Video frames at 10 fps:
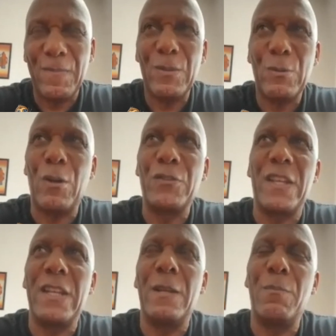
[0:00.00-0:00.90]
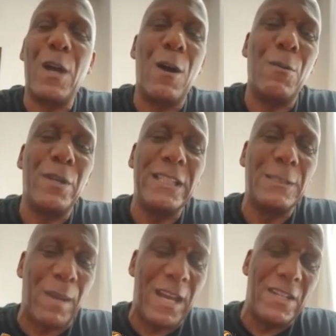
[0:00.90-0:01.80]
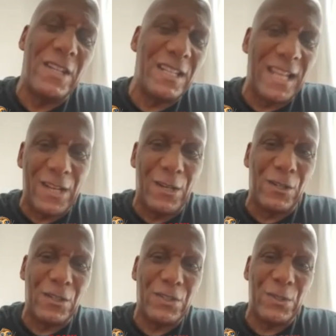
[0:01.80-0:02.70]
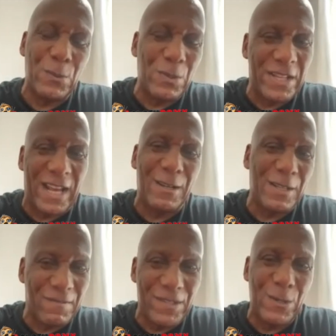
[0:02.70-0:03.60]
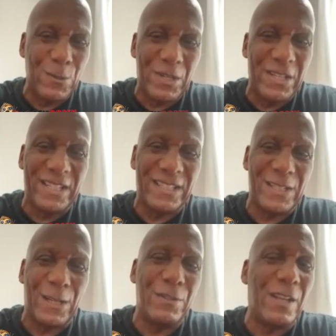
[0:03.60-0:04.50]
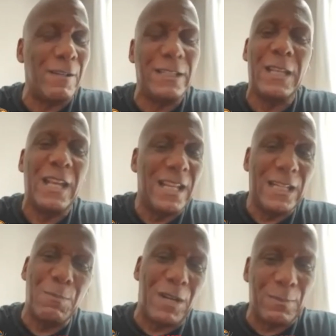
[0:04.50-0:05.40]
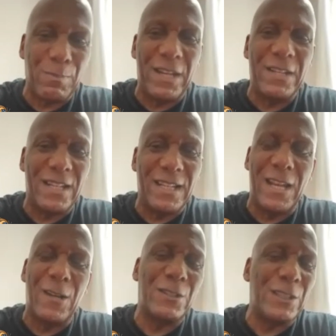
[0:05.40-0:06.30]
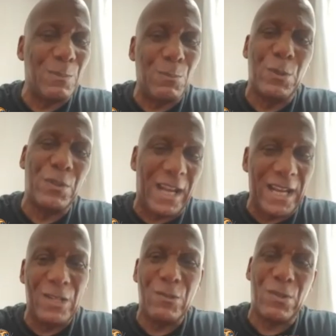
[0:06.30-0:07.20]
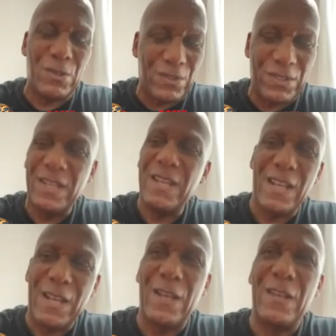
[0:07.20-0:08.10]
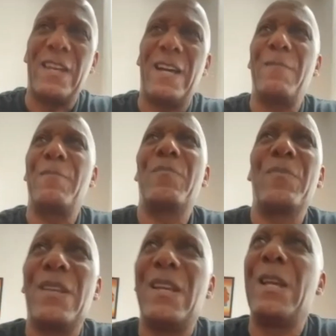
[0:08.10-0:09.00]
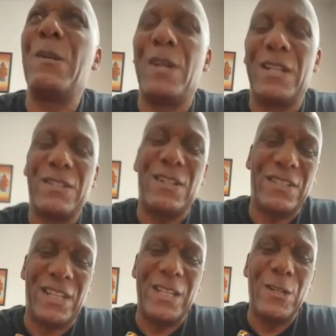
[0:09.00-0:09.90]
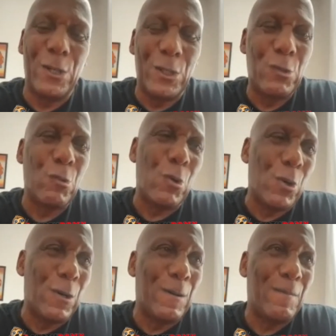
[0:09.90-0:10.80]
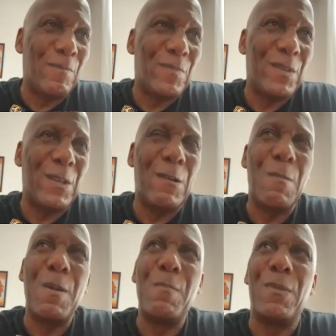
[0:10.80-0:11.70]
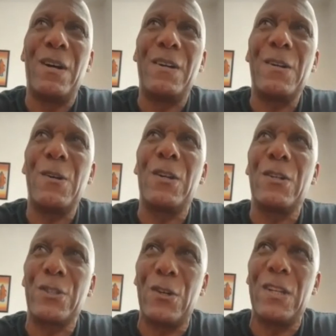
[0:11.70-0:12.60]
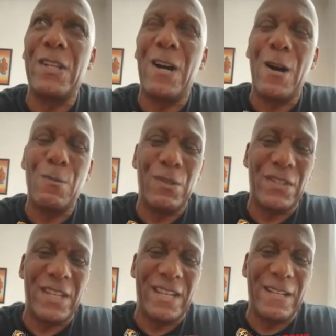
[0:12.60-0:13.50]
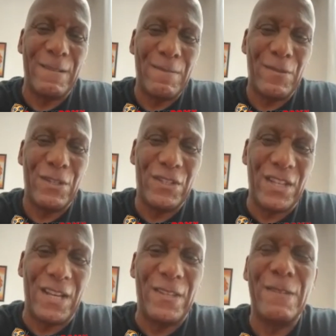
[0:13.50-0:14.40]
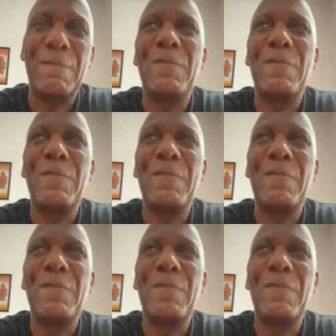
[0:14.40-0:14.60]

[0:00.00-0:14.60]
So I was telling them, no, he's better than Lennox and all of that, giving it all of this, you know. No, he's much better than Lennox, he's more dangerous and that. Anyway, so I said he got the draw. And I remember, because Colin Hart was there for the Sun.